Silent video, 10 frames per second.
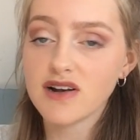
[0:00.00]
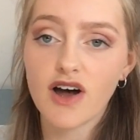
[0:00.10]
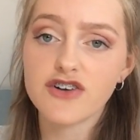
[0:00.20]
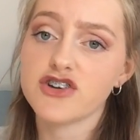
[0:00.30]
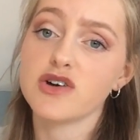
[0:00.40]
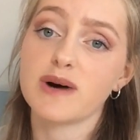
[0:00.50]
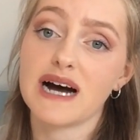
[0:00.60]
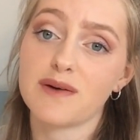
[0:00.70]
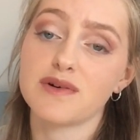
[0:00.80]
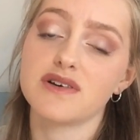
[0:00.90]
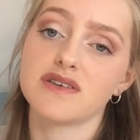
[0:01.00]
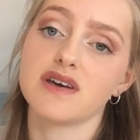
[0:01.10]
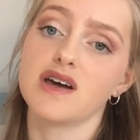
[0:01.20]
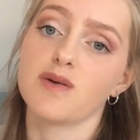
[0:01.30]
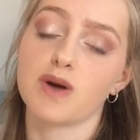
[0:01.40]
Like 2
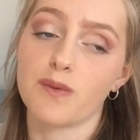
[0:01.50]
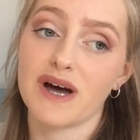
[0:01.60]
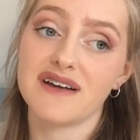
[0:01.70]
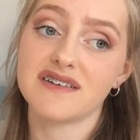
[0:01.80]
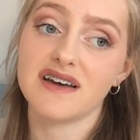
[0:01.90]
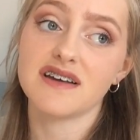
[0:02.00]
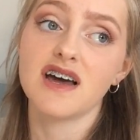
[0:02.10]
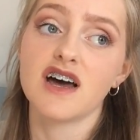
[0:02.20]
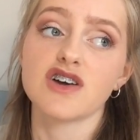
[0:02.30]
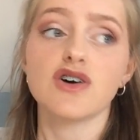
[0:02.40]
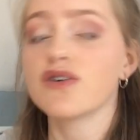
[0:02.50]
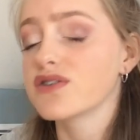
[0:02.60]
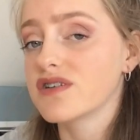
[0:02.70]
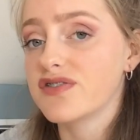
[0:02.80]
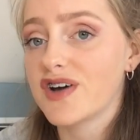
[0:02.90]
hours we waited, got
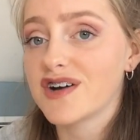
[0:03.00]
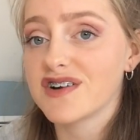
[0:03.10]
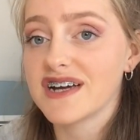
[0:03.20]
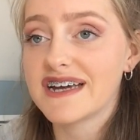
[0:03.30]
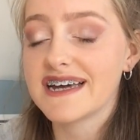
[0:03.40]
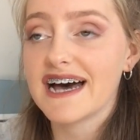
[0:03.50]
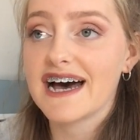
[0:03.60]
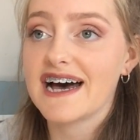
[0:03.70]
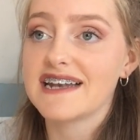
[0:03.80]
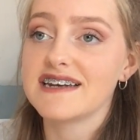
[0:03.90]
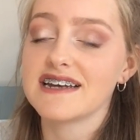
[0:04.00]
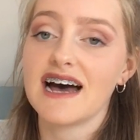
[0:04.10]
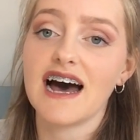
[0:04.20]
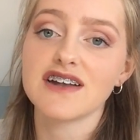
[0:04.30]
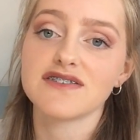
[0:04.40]
on the ferry and
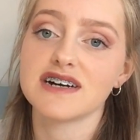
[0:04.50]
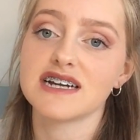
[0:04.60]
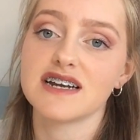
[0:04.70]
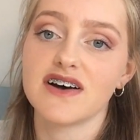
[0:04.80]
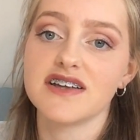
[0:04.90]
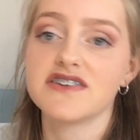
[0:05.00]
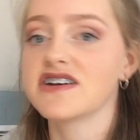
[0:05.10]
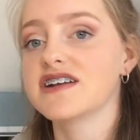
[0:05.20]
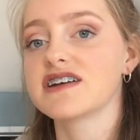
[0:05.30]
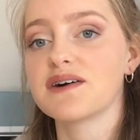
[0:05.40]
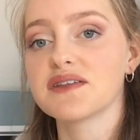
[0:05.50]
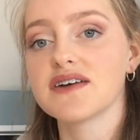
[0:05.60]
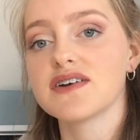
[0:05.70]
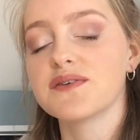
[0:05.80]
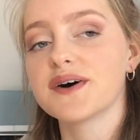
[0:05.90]
had a really nice chit chat with
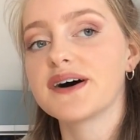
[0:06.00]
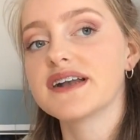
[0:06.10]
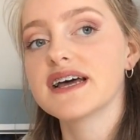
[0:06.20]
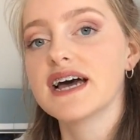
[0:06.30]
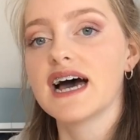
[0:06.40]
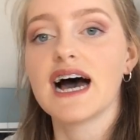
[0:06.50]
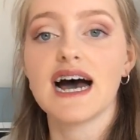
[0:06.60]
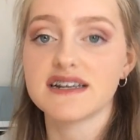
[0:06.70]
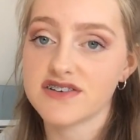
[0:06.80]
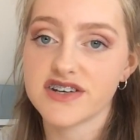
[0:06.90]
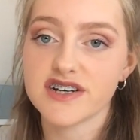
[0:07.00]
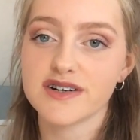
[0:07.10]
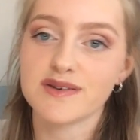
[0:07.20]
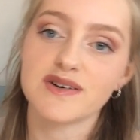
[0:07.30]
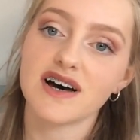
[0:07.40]
everyone, had a
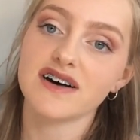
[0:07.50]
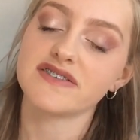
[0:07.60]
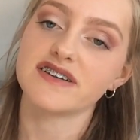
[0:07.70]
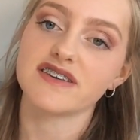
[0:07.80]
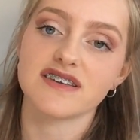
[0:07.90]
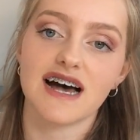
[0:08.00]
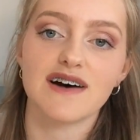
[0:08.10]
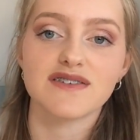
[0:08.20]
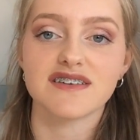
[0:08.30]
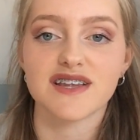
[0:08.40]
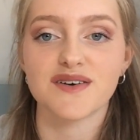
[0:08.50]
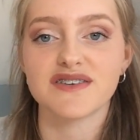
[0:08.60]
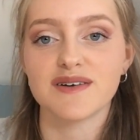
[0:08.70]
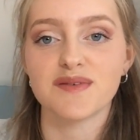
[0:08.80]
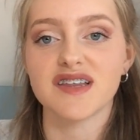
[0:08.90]
chill. We were laughing at the scouts because they were
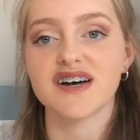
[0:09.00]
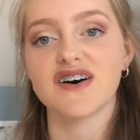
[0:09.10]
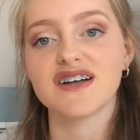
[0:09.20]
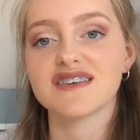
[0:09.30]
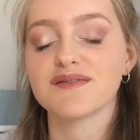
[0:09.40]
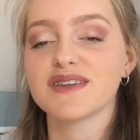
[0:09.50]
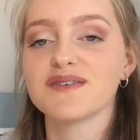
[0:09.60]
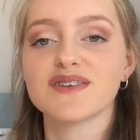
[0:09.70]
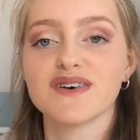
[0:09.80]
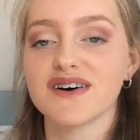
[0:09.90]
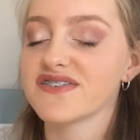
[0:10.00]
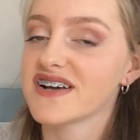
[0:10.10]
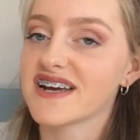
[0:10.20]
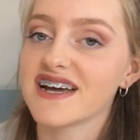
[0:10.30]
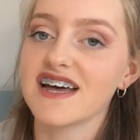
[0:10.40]
sitting with the guides, some of them. It was quite
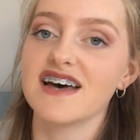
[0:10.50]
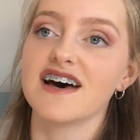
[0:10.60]
funny.